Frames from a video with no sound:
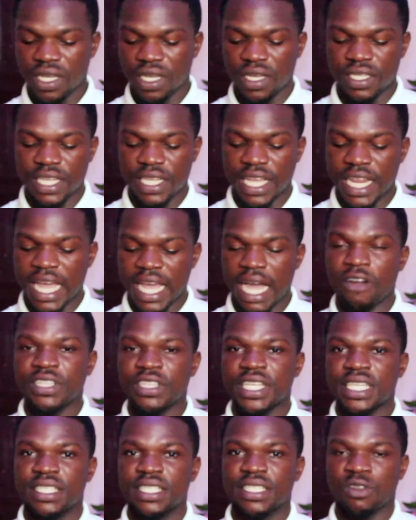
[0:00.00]
Then I'll
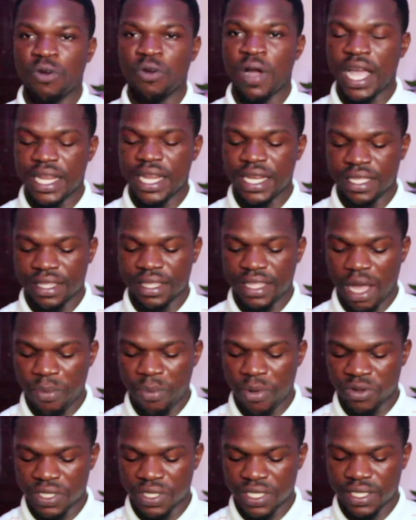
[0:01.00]
just go ahead and
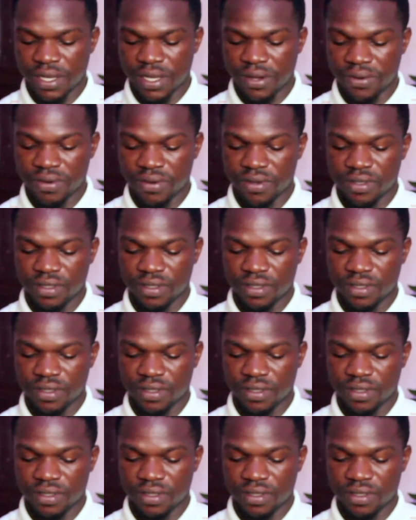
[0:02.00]
tap on sell.